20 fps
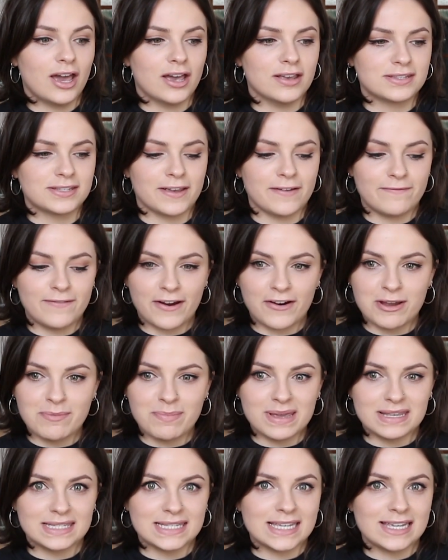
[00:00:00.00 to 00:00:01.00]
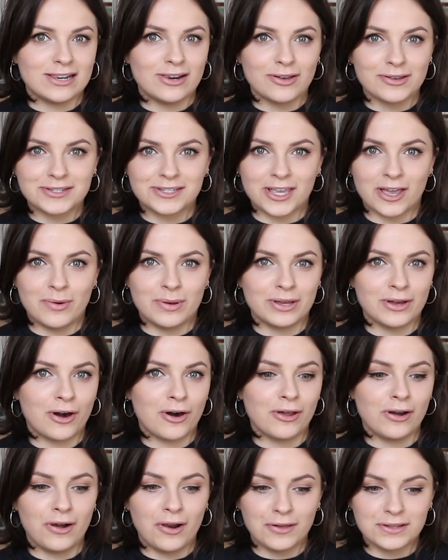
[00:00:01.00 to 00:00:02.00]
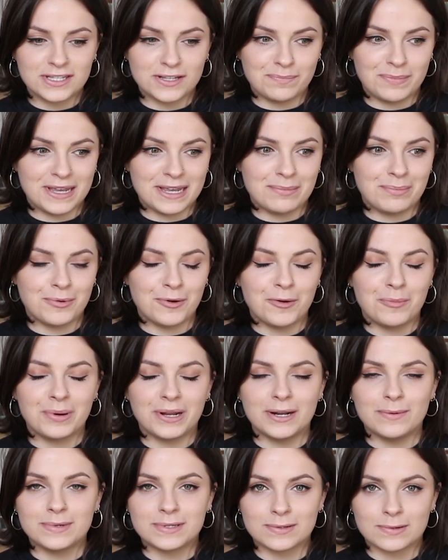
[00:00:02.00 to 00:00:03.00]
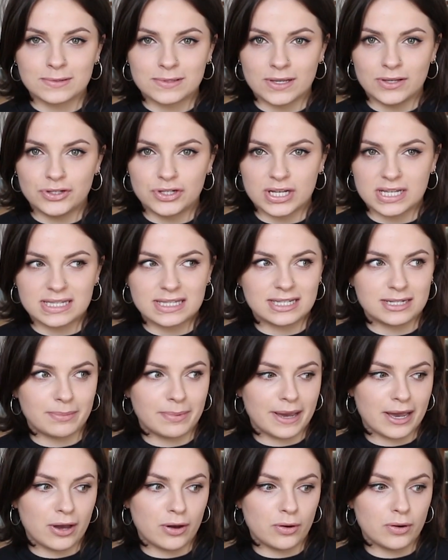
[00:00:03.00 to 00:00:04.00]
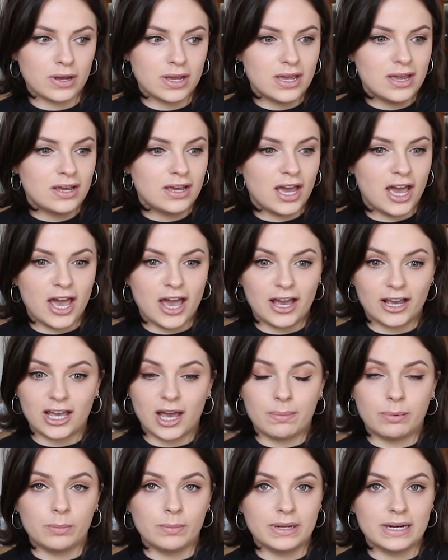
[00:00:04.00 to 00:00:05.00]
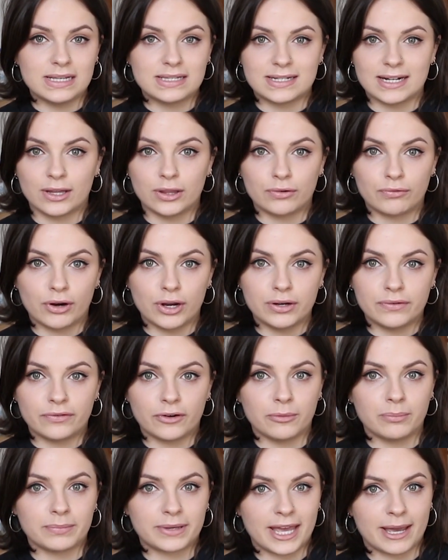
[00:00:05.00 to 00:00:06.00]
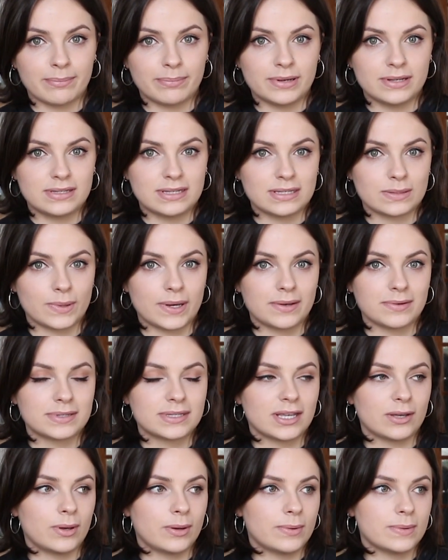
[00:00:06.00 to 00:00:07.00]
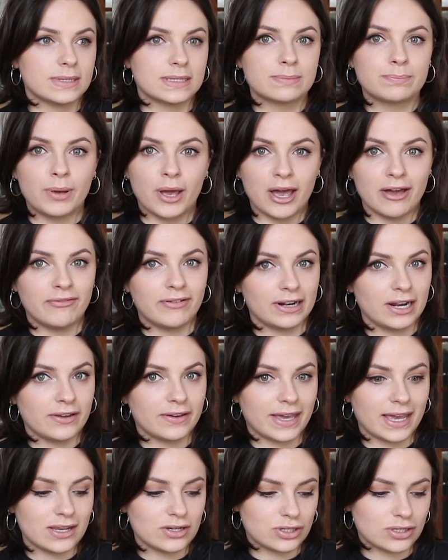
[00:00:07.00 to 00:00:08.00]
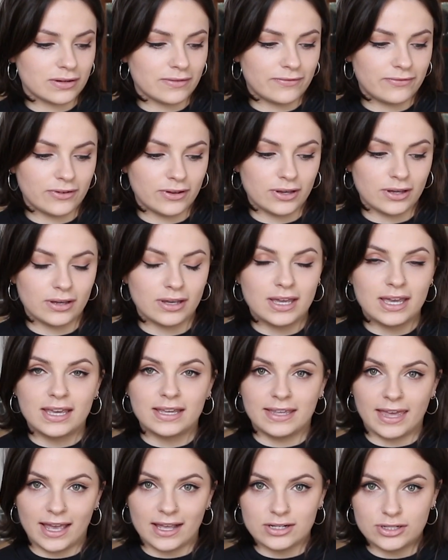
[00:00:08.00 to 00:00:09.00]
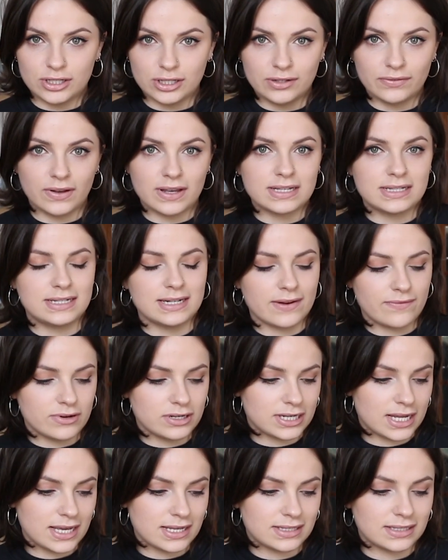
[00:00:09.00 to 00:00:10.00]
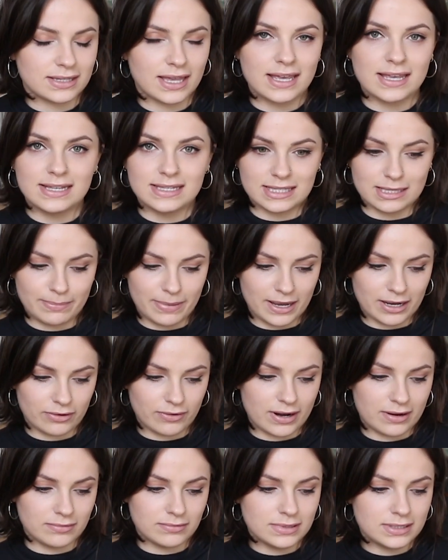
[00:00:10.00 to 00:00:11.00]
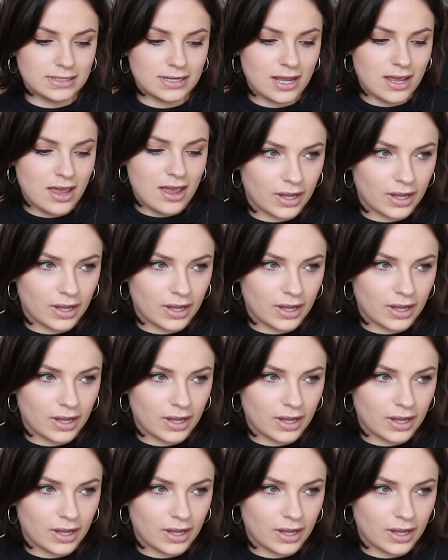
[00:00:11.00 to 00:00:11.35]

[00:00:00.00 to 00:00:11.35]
So very busy, lots going on, lots of people, but it was also just about a couple minutes down the road from campus as well, so it was perfect location for getting to university every day. So that is the background.